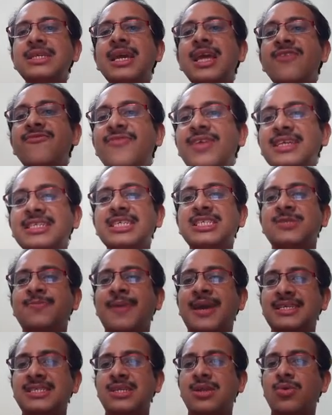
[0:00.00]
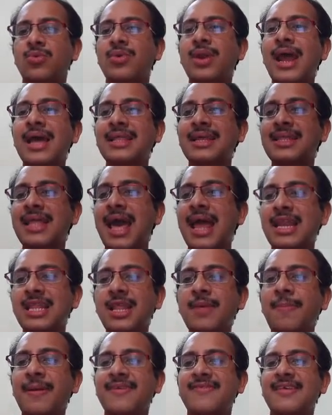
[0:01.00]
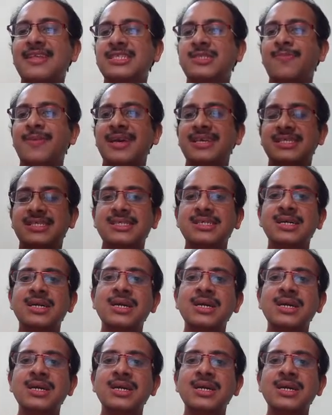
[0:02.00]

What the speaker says: in feature space now rather than in the pixel space.